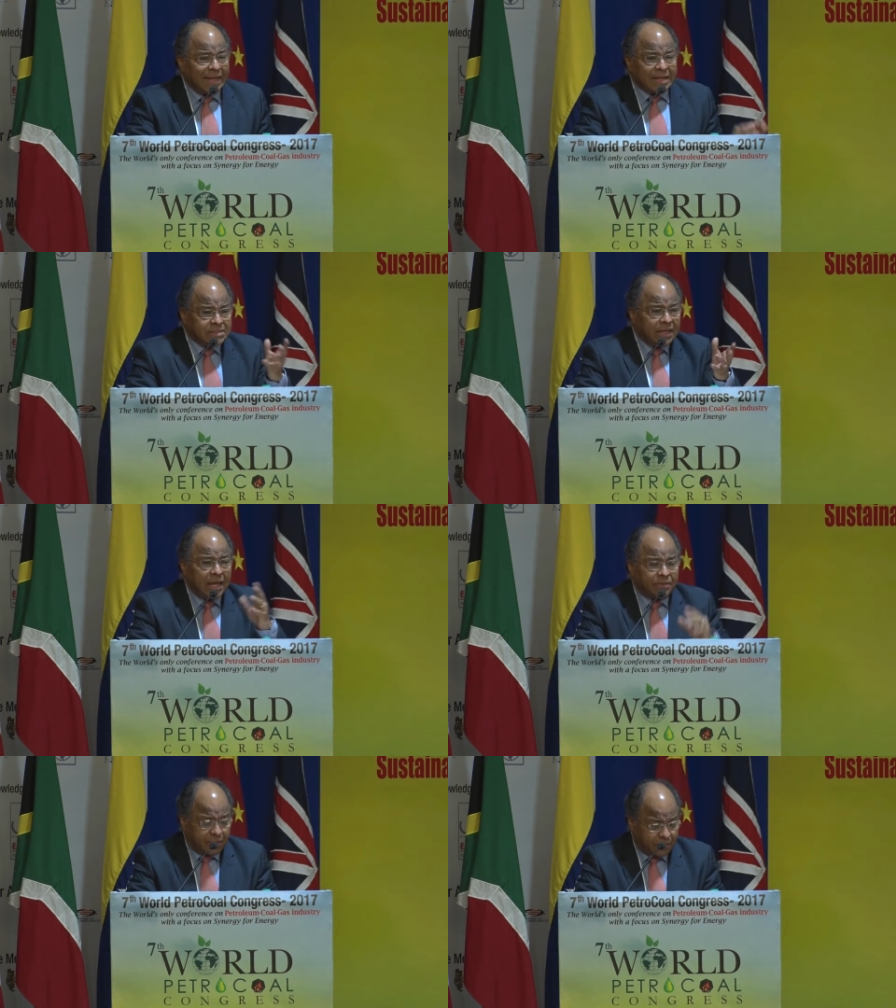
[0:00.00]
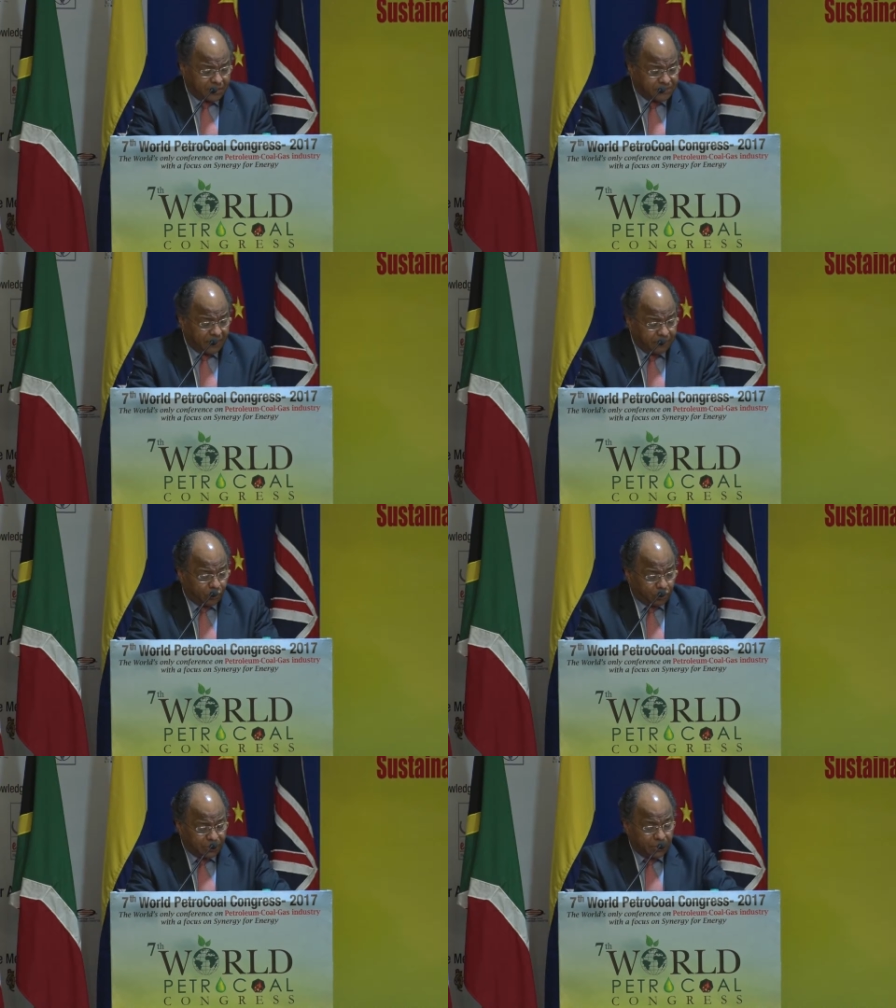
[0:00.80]
get-together, this very
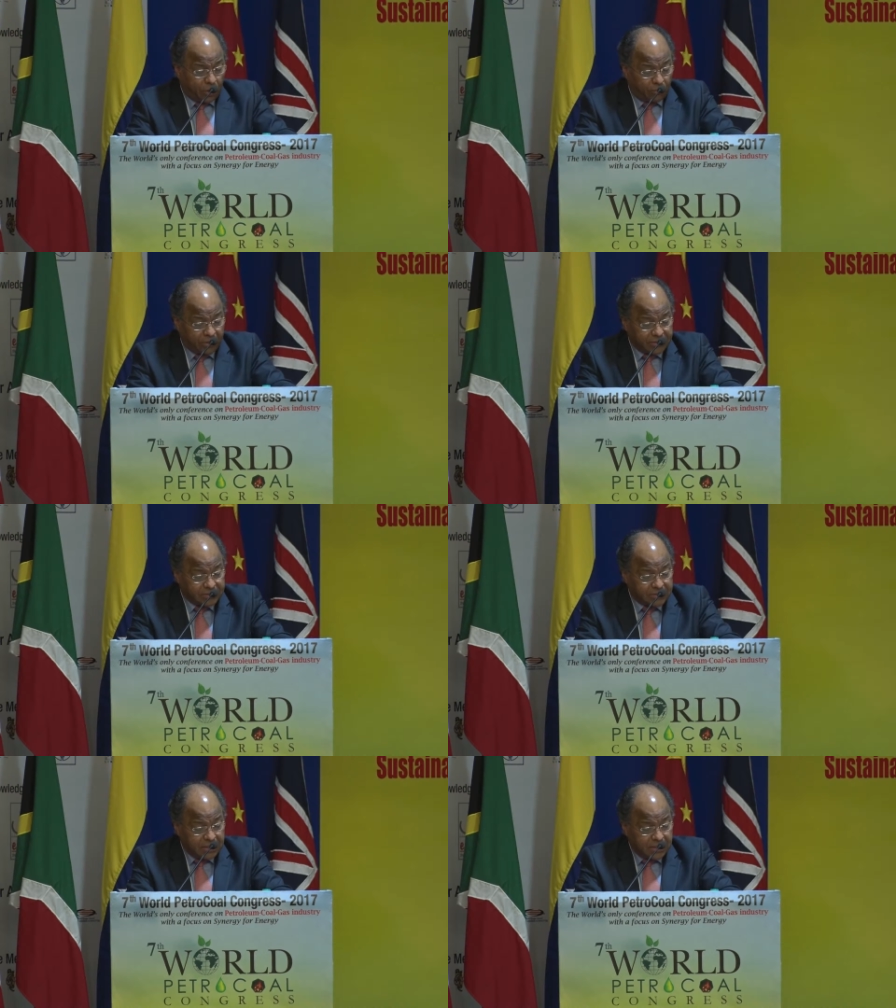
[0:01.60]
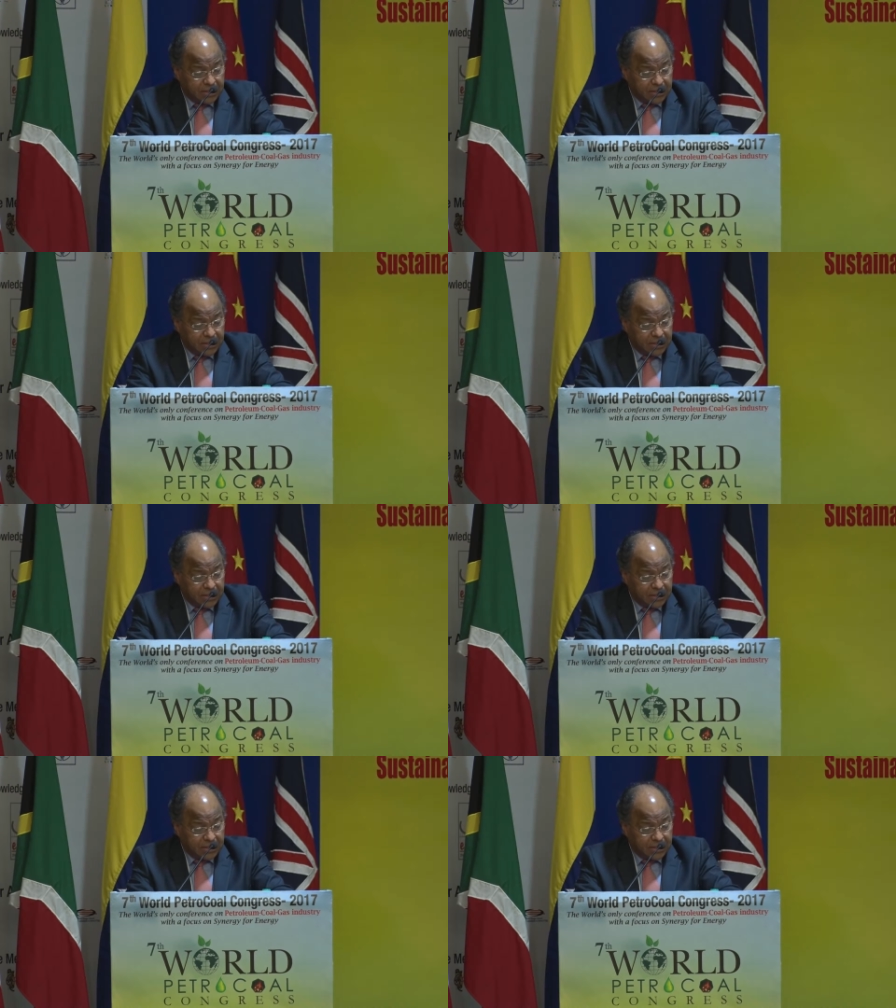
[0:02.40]
important Congress,